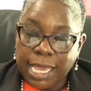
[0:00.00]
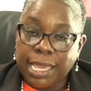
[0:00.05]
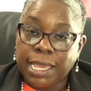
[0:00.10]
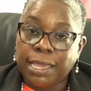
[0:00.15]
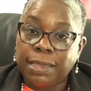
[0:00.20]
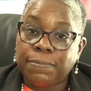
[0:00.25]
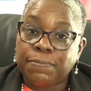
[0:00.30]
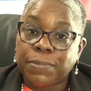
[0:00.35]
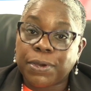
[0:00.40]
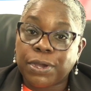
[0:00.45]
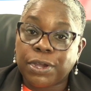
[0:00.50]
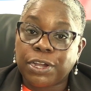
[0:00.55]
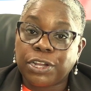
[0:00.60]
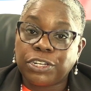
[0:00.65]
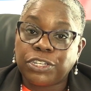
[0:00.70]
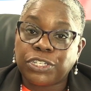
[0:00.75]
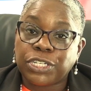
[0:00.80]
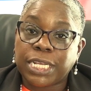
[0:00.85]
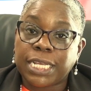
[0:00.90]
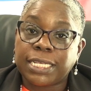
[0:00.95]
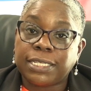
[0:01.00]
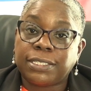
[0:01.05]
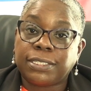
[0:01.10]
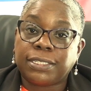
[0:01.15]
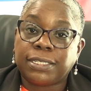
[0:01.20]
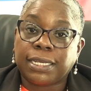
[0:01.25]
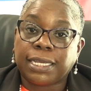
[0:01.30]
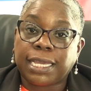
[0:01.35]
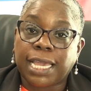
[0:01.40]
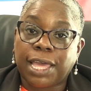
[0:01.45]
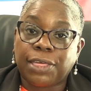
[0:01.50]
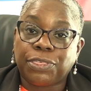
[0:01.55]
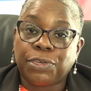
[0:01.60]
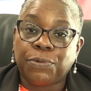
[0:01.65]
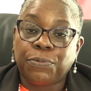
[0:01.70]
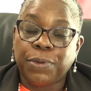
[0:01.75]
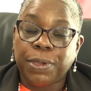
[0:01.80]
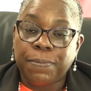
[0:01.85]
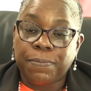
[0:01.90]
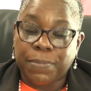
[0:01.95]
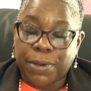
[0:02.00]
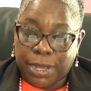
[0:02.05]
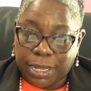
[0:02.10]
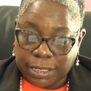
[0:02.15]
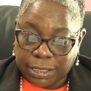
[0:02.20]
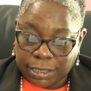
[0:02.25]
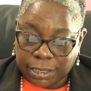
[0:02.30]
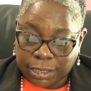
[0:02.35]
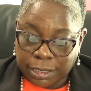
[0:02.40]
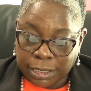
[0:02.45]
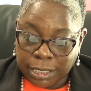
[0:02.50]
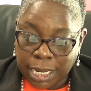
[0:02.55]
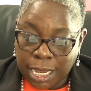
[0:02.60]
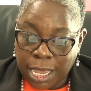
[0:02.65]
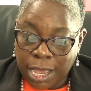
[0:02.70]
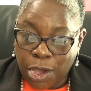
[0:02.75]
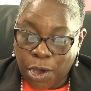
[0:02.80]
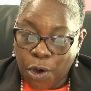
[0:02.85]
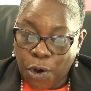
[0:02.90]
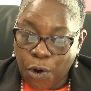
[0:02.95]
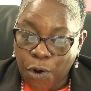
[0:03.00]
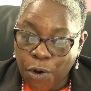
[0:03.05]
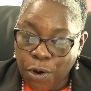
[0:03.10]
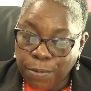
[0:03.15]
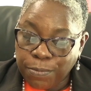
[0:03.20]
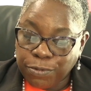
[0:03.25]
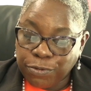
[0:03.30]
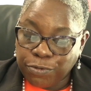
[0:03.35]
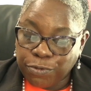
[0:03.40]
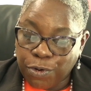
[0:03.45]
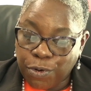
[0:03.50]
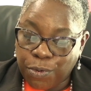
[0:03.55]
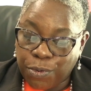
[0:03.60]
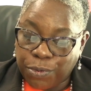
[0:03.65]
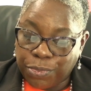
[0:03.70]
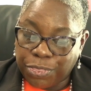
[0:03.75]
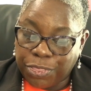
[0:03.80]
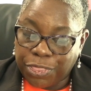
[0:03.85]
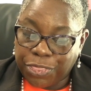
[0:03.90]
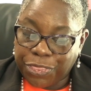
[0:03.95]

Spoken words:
Emerge is Together We Must, homegrown